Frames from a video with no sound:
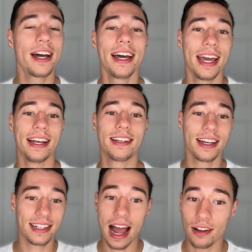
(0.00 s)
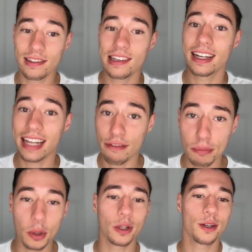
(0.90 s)
It tells
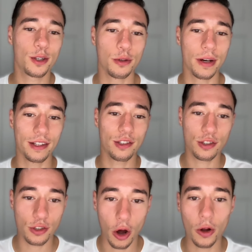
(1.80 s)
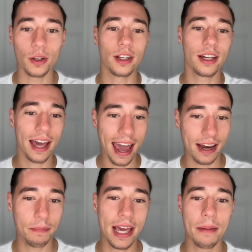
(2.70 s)
Lovable to install
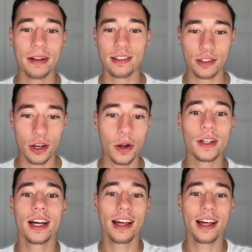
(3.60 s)
npm install